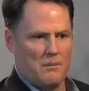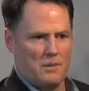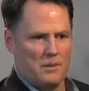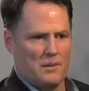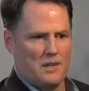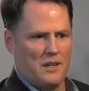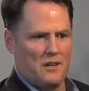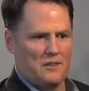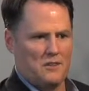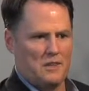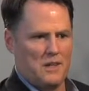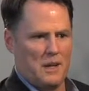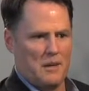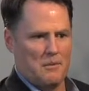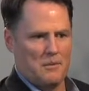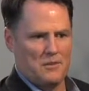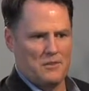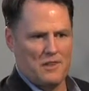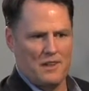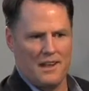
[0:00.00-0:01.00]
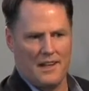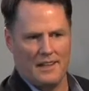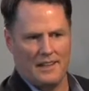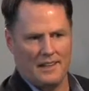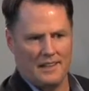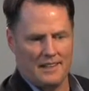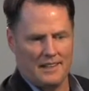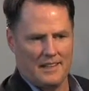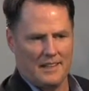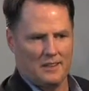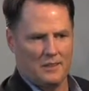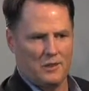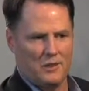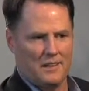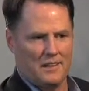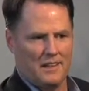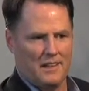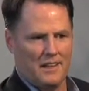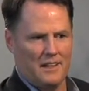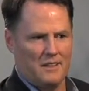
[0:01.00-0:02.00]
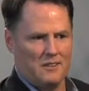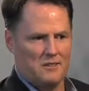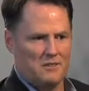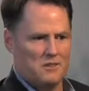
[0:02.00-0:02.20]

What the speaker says: put down his camera and said, "Hey, can I take a look at that?"